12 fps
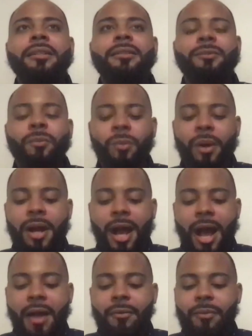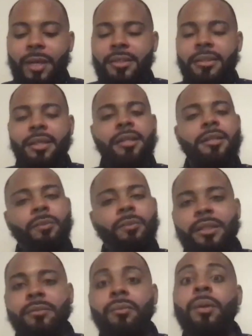what I resonated
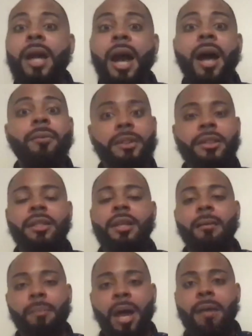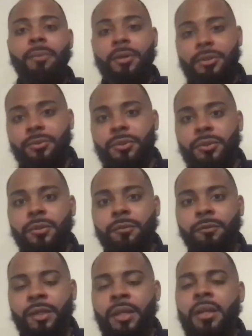with, what I was good at, my personal strength,
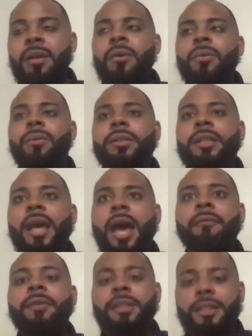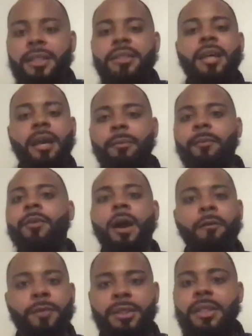was having these type of
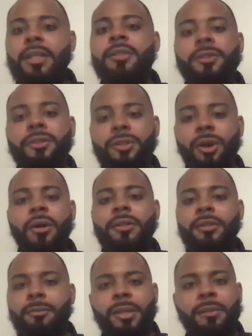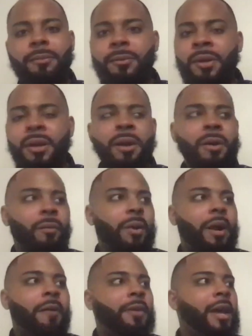conversations, talking to people,
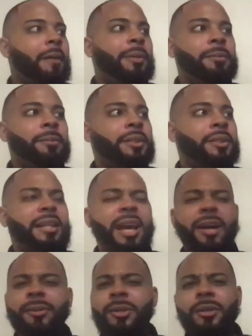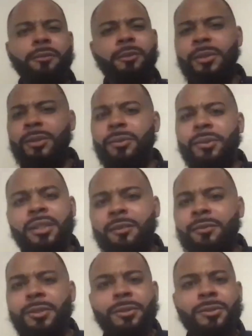where I've had people saying, how long have you been doing
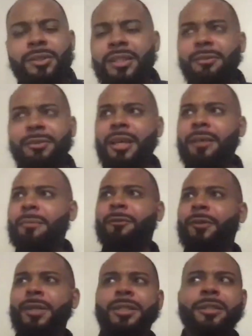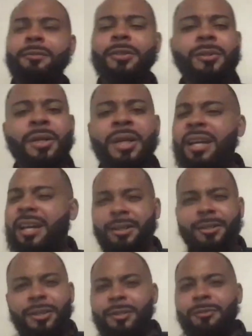interviews? And it was like my first interview. How
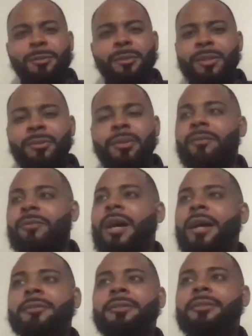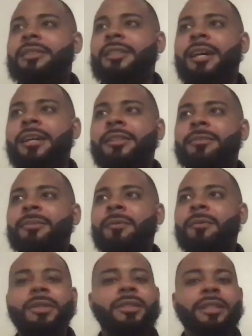long have you been doing interviews? I was, nah, this is my
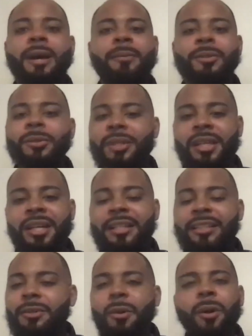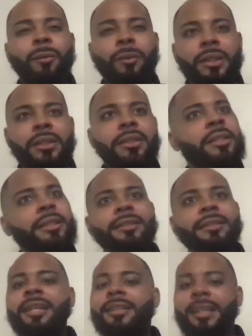first time doing it. You are really good at
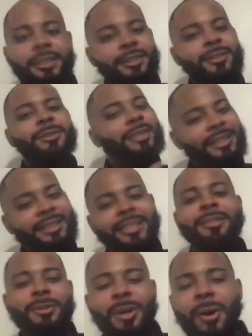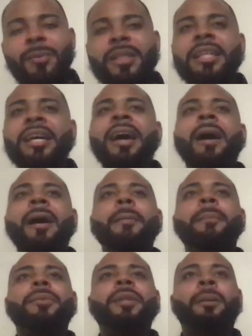that. Like, you can continue going.
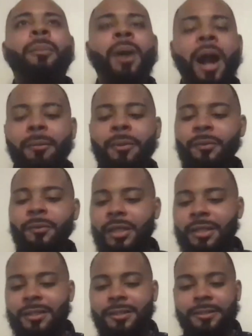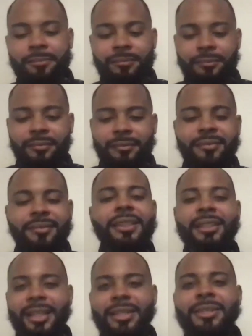The problem was,
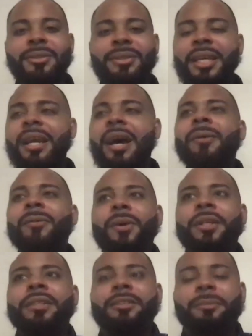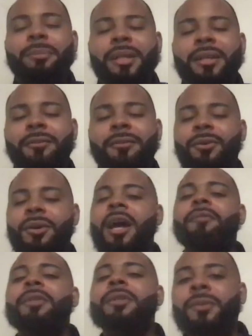like you said, I wanted to be for
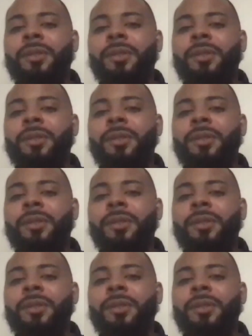everyone